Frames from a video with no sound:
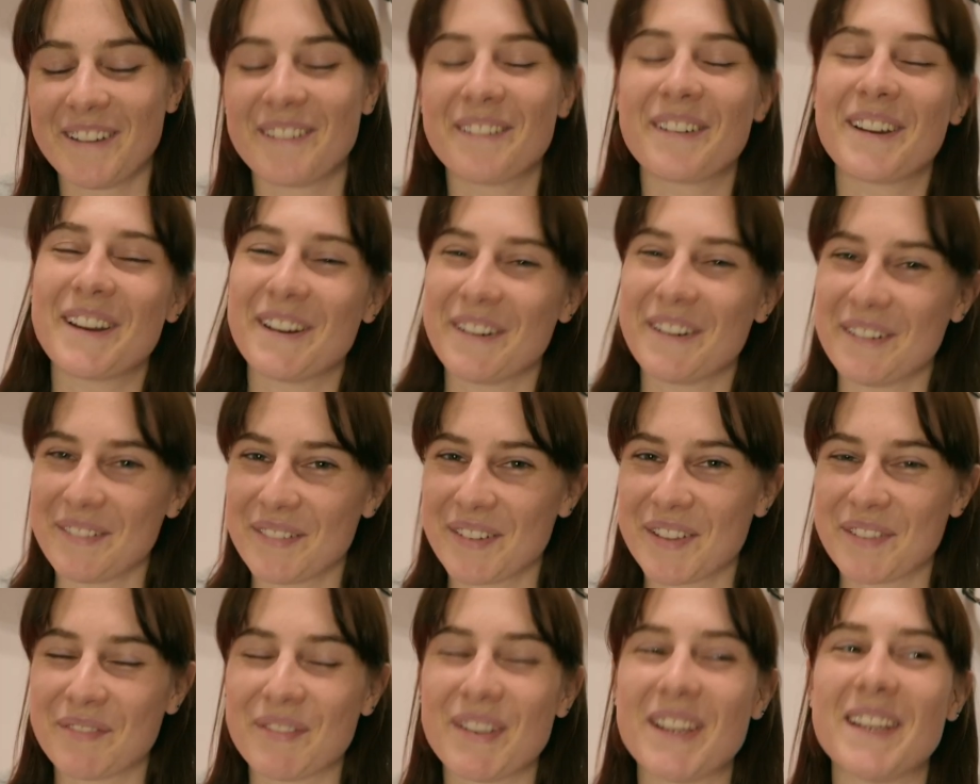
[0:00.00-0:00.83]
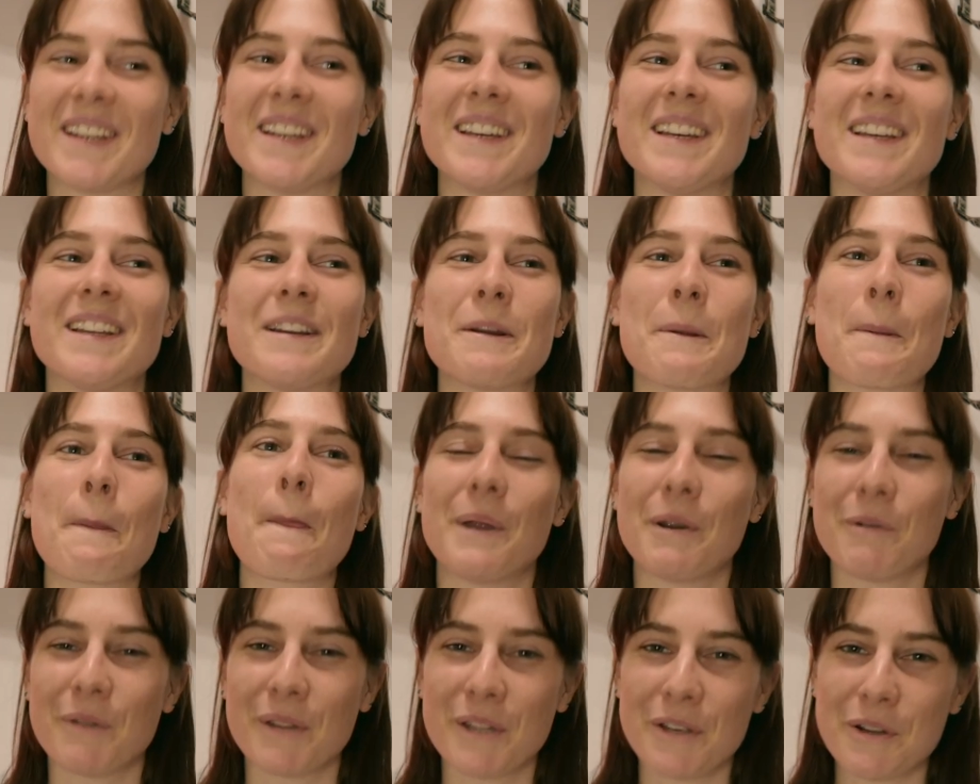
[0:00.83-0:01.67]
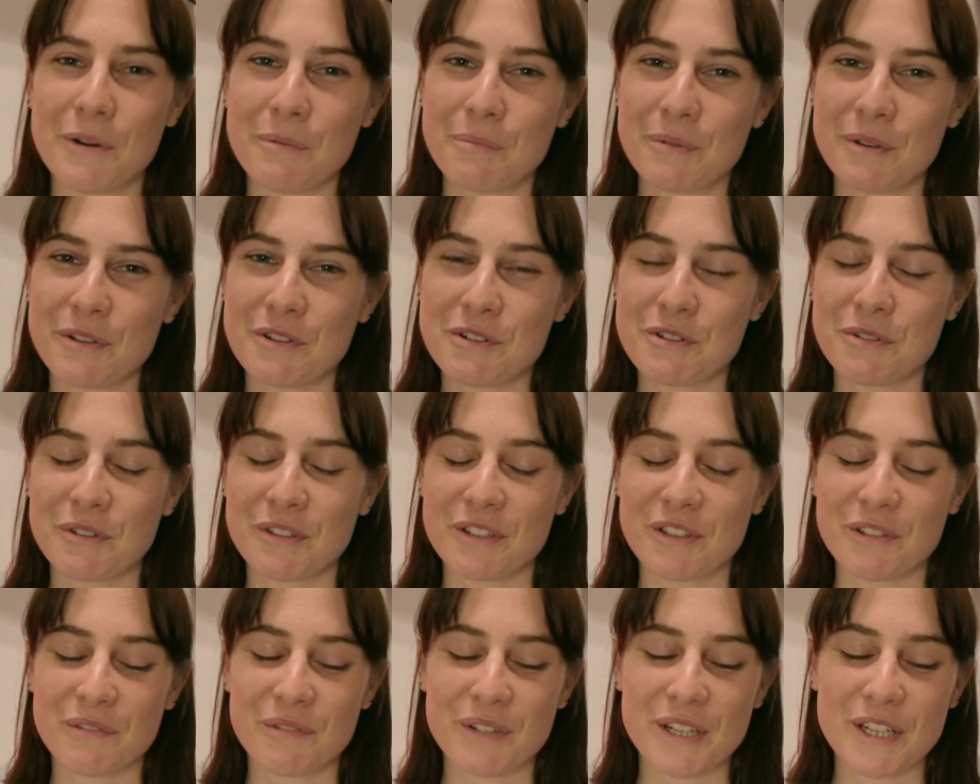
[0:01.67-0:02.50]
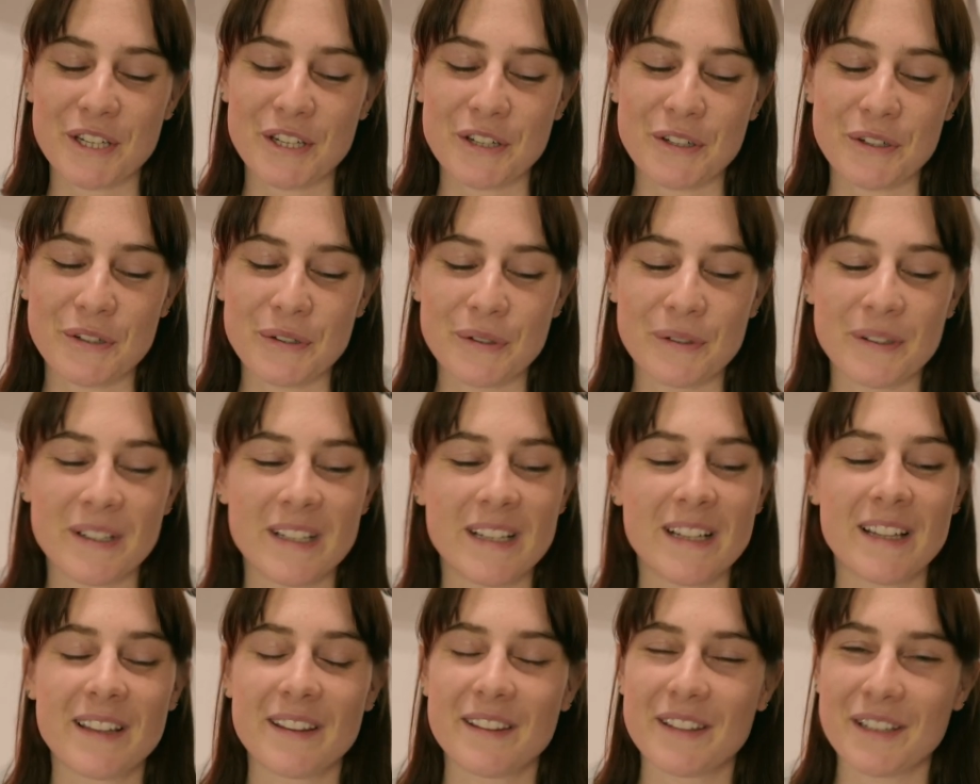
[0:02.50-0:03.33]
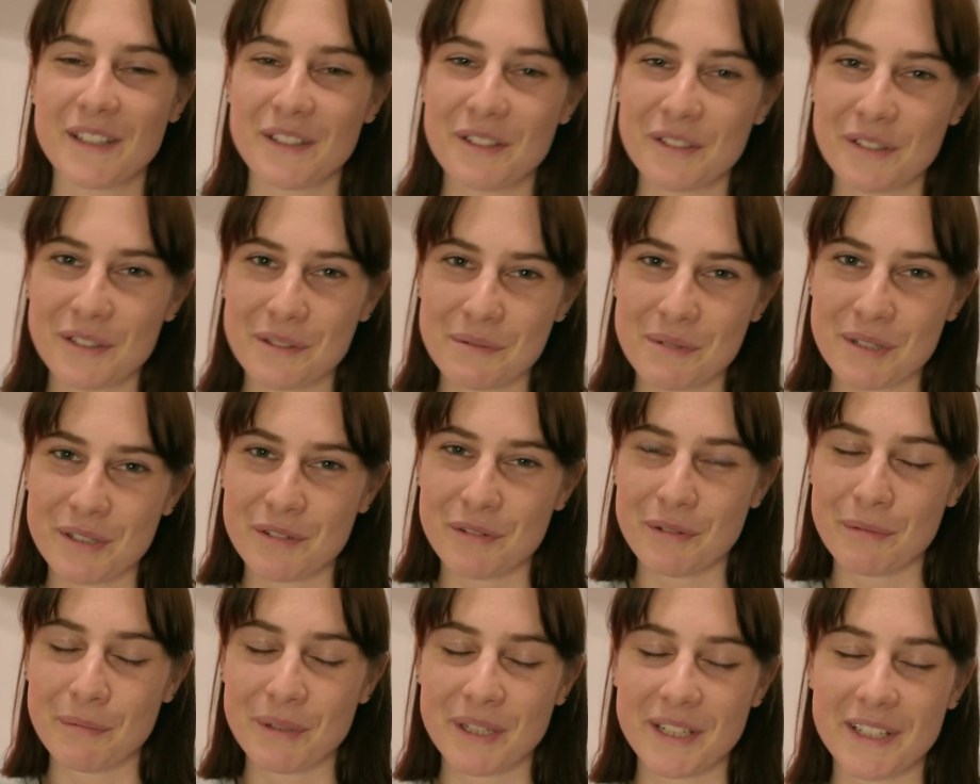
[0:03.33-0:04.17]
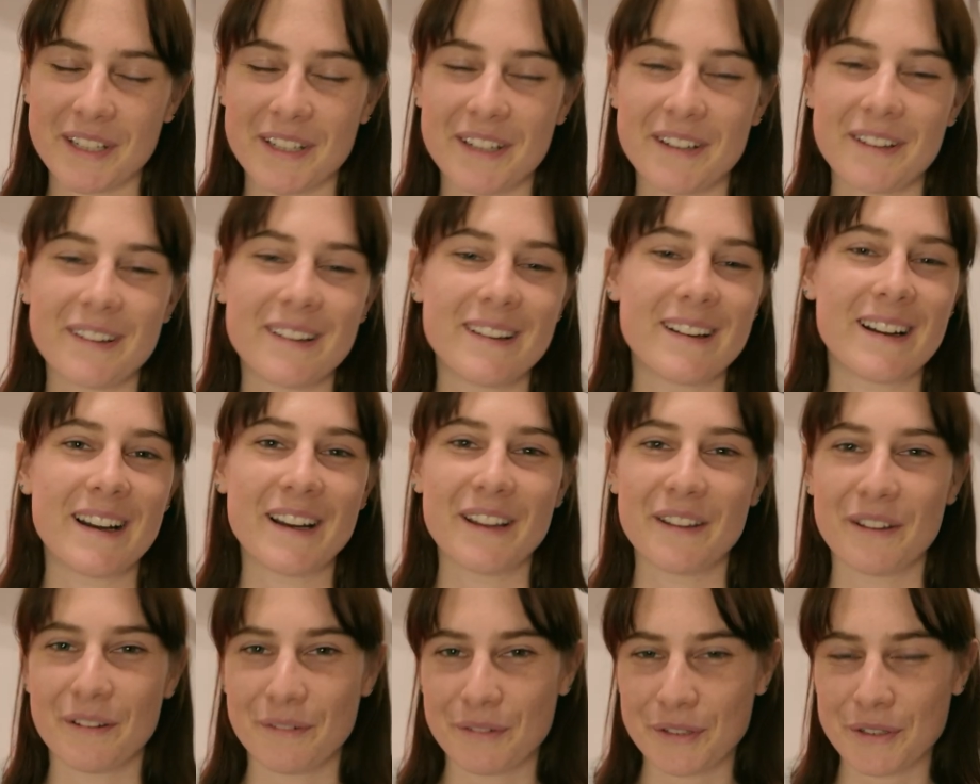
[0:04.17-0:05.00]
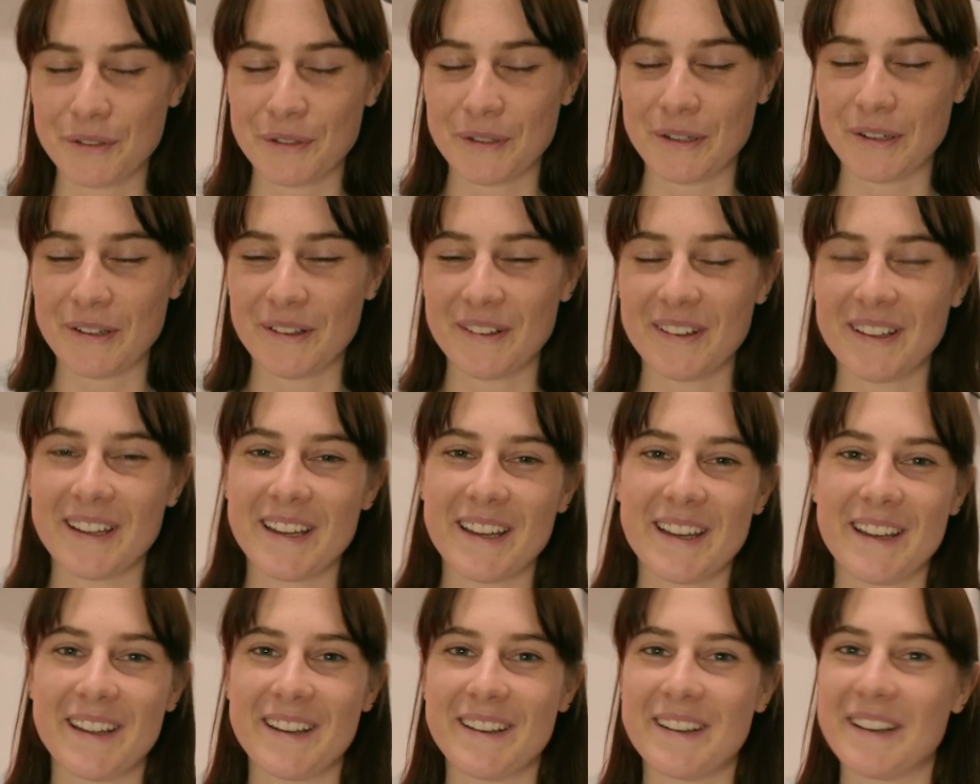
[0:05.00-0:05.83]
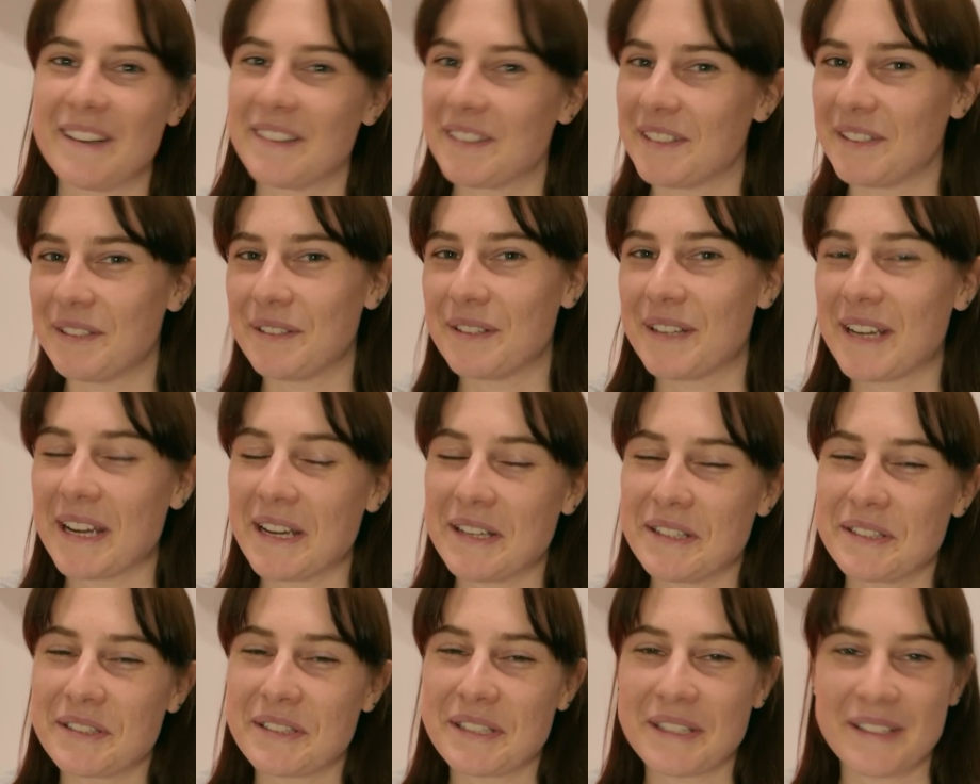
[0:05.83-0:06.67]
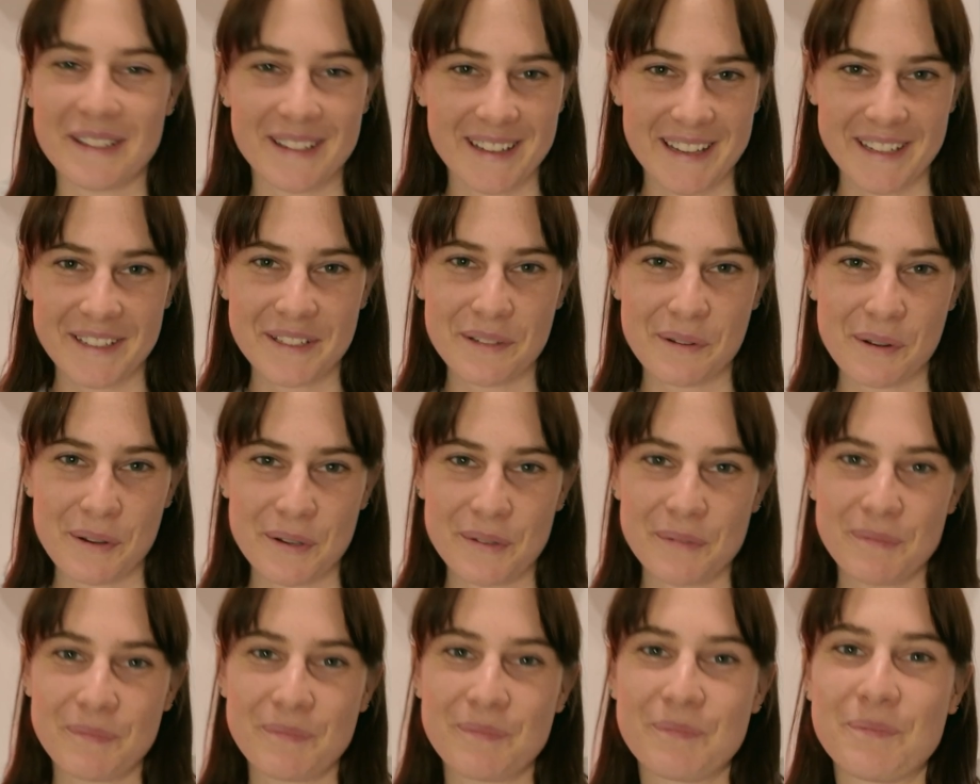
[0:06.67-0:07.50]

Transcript: We almost made it. I really hope you enjoyed this video. Thank you so much for being here. I love you all, and I'll see you guys in the next one.